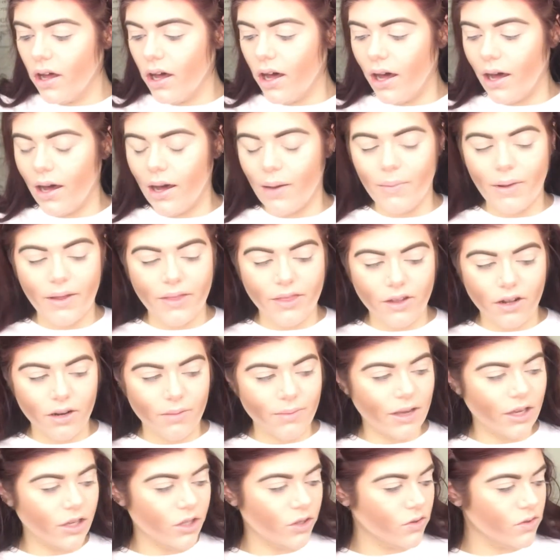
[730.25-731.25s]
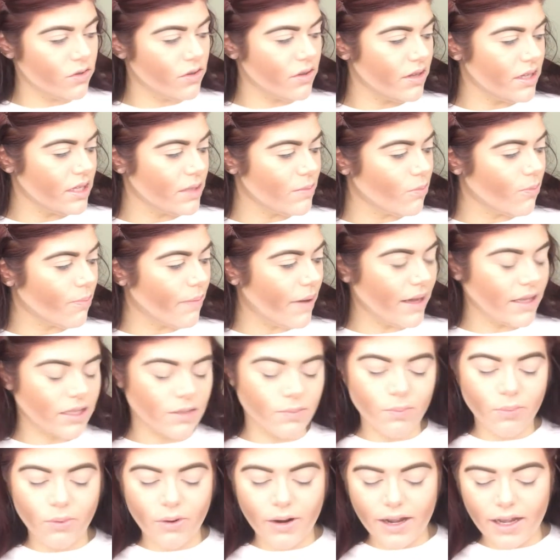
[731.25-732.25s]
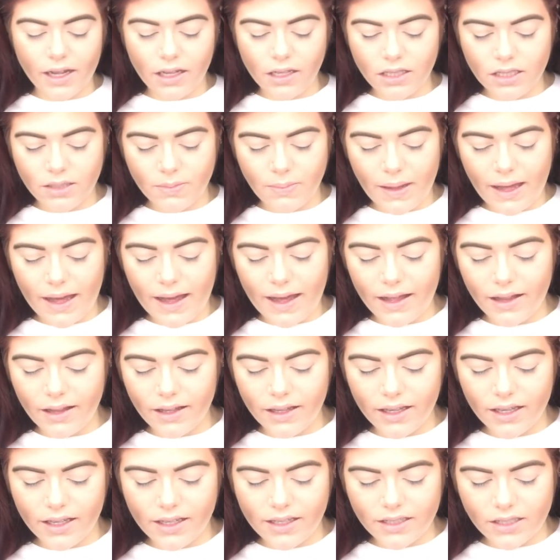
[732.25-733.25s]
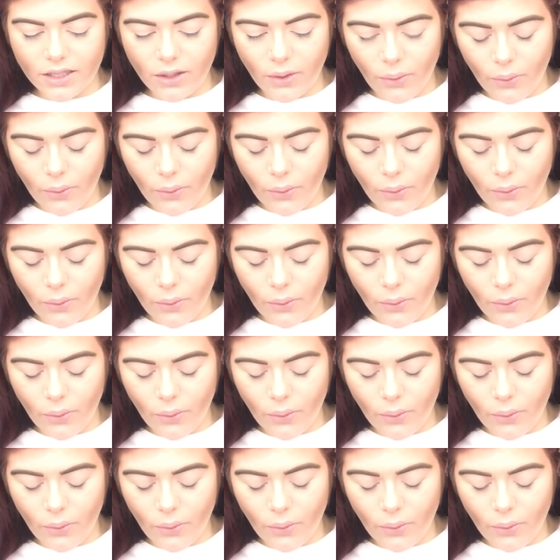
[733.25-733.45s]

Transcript: I thought about using this Baked Browns palette.